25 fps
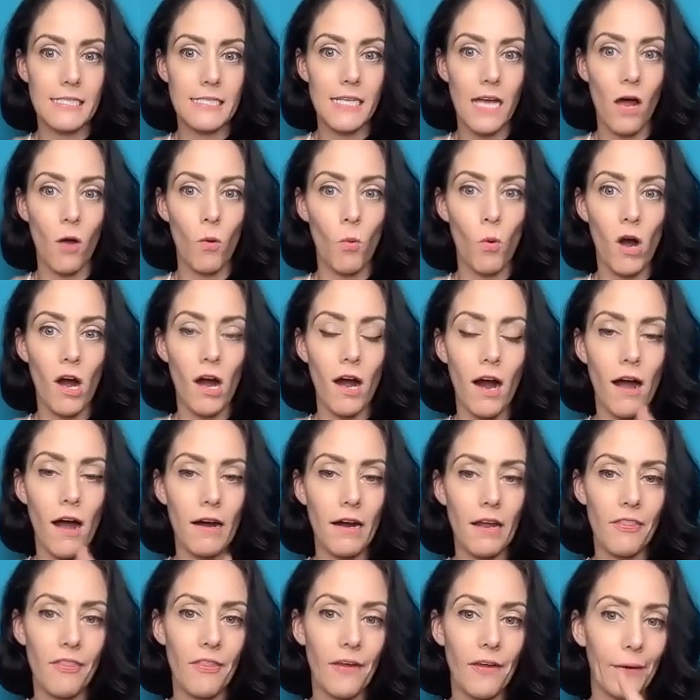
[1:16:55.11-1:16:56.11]
Yeah. I'll work on
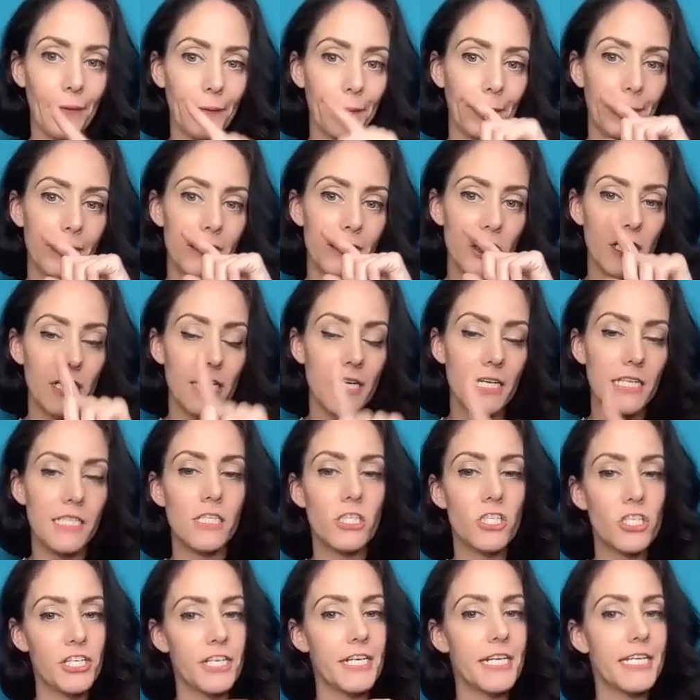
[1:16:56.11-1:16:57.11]
it, though. She needs
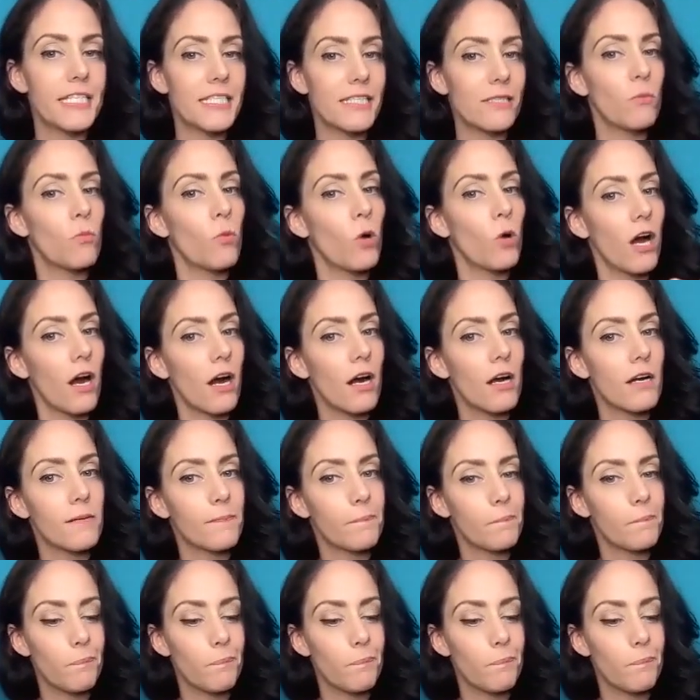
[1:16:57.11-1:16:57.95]
she needs some work.